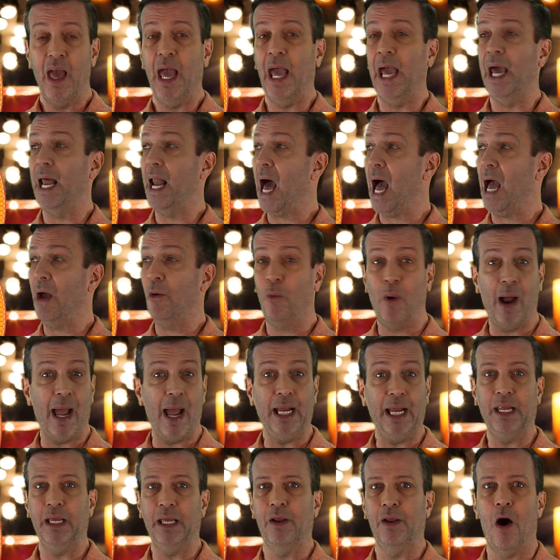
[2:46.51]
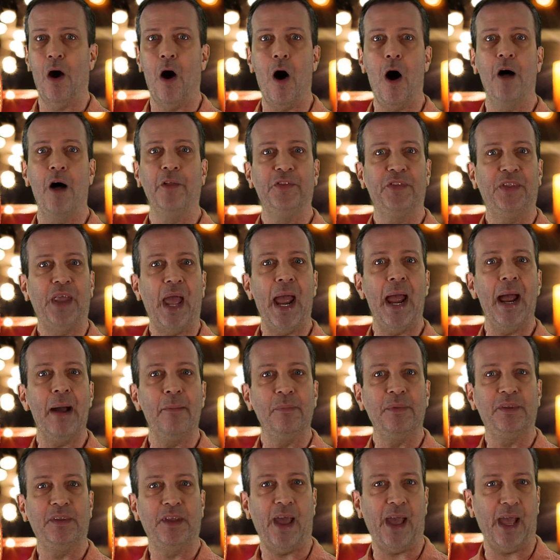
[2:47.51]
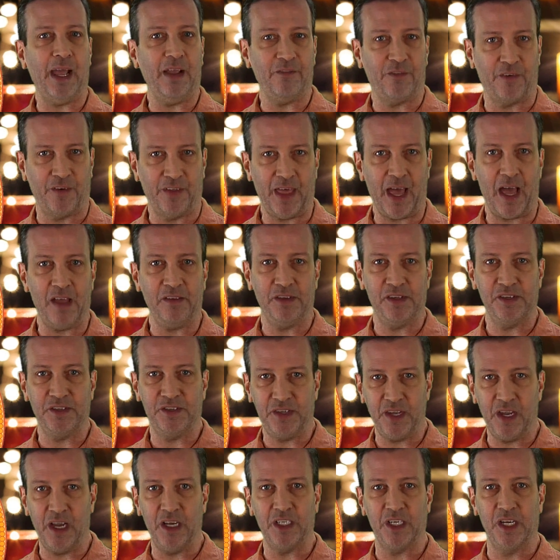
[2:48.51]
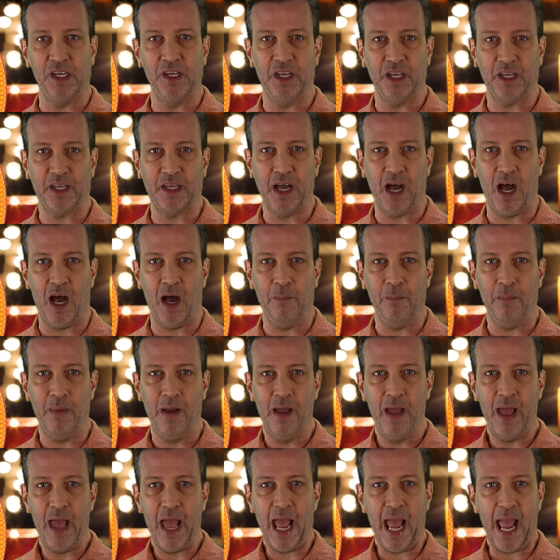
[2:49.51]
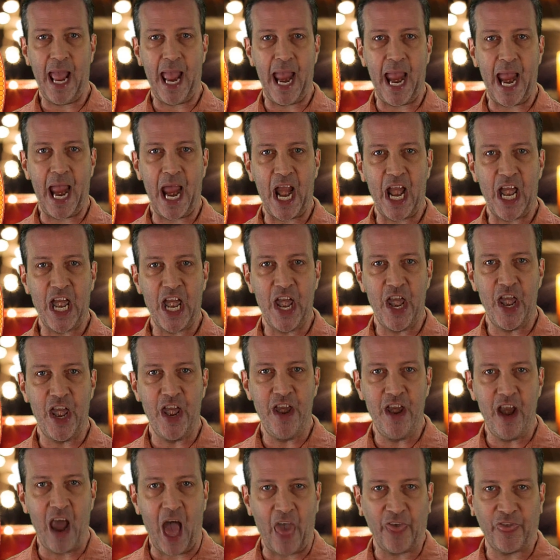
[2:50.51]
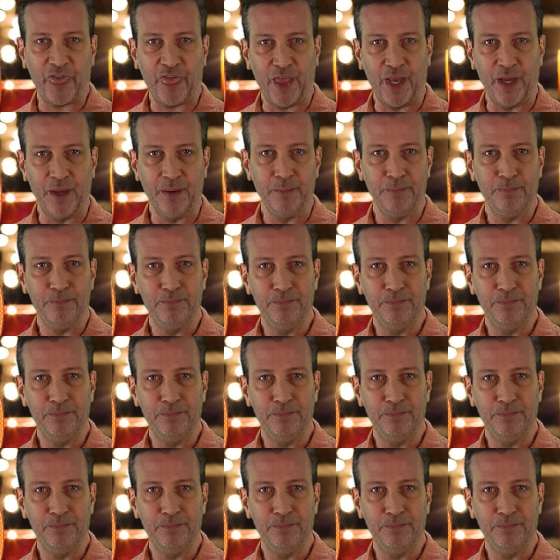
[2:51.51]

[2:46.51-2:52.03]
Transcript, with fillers: And I waited all damn day for that decision to come and nothing.